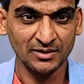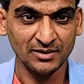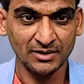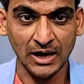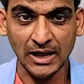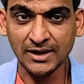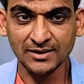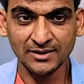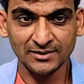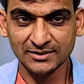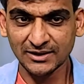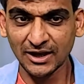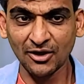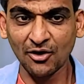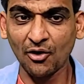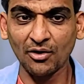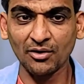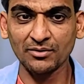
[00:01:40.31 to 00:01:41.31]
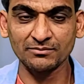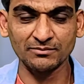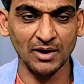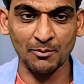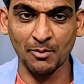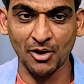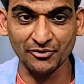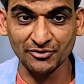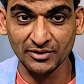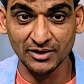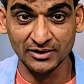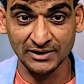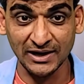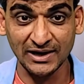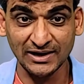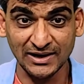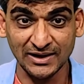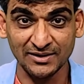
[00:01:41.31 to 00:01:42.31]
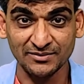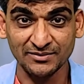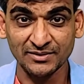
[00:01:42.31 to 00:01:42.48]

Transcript: Like, think about dating.